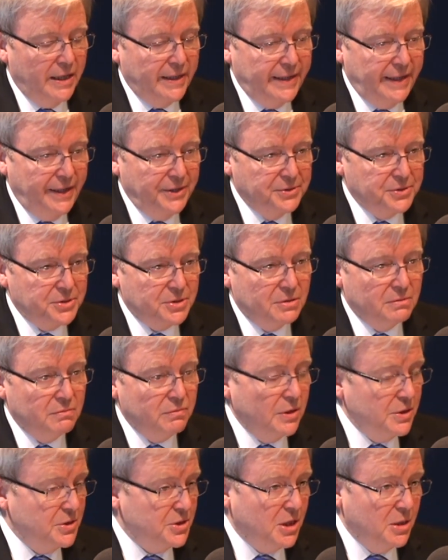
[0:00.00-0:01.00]
against,
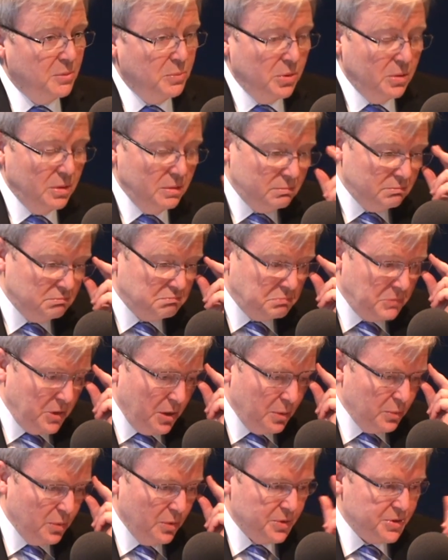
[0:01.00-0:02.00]
for example, the
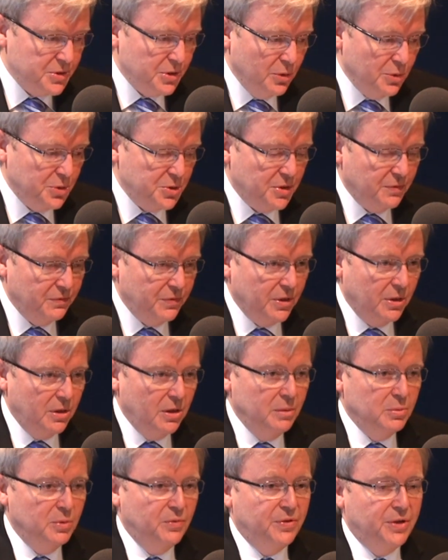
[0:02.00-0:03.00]
Liberal solution for the
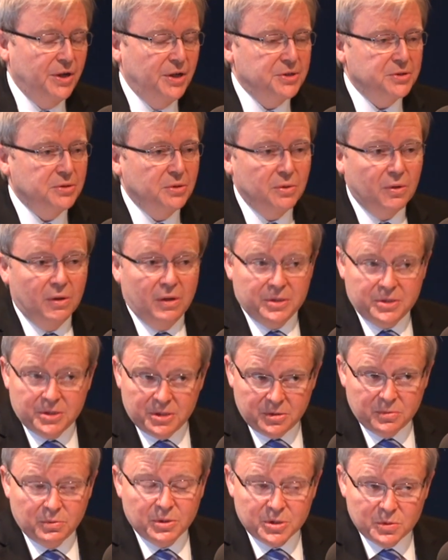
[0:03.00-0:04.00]
global financial
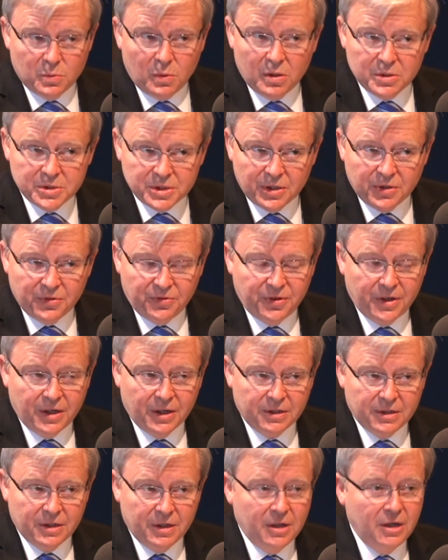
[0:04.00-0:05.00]
crisis, which was, in
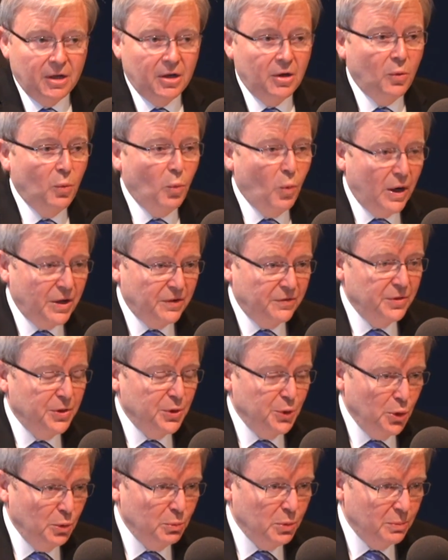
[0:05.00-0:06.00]
effect, wait for
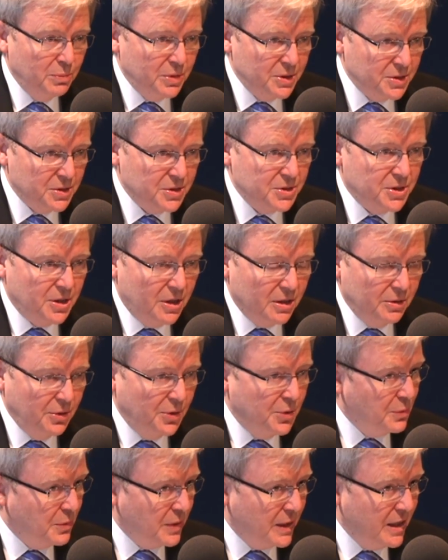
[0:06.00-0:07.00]
the normal business cycle
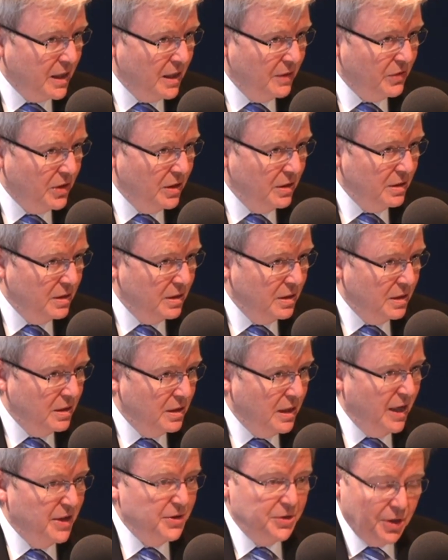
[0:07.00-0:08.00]
to recover
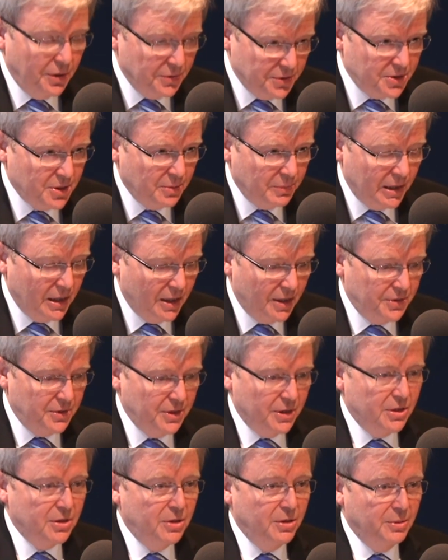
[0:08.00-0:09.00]
and don't stimulate
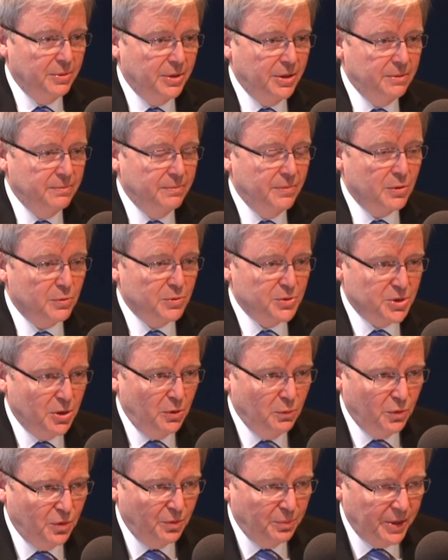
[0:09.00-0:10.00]
the economy. The
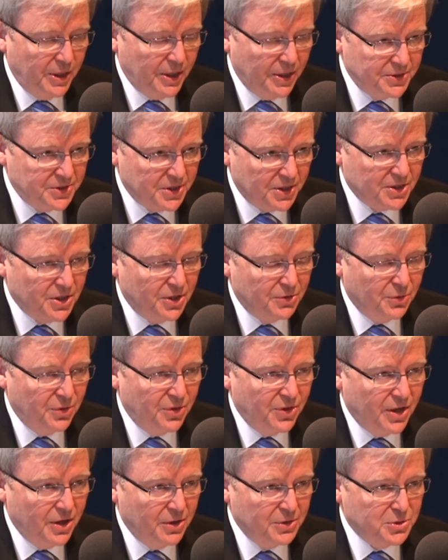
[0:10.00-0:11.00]
result would have been
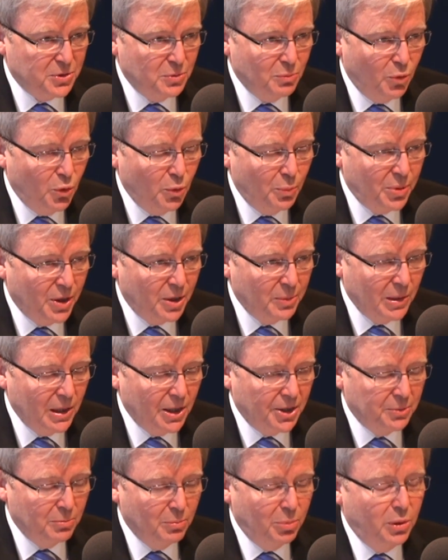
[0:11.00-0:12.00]
600,000 more people
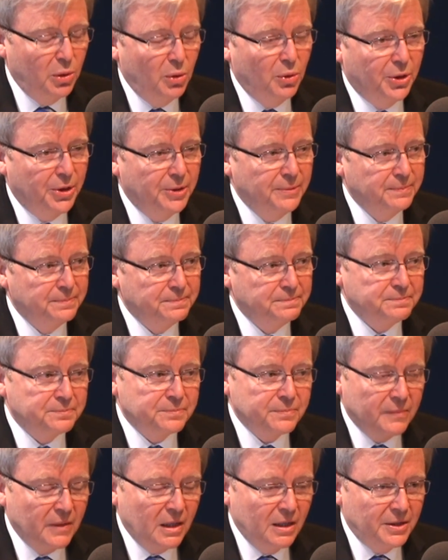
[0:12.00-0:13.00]
unemployed.
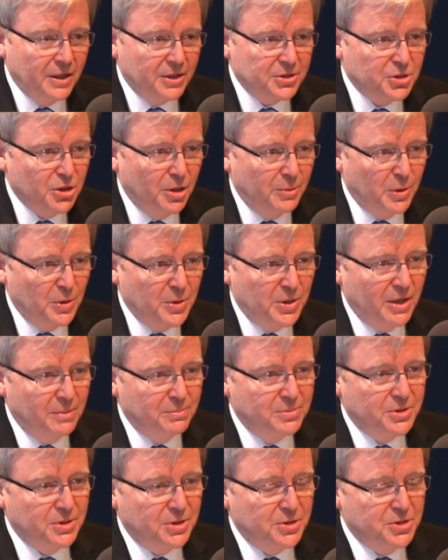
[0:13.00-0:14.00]
Next time you're at the
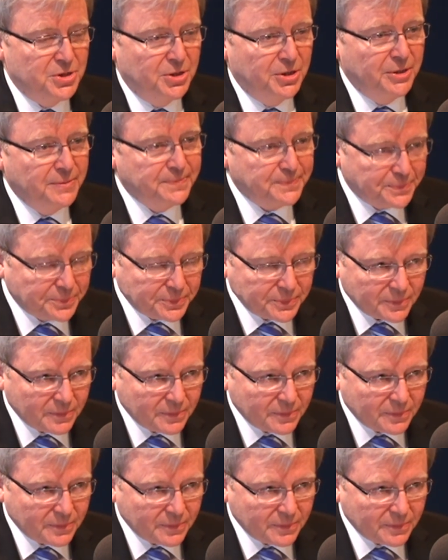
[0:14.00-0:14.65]
MCG,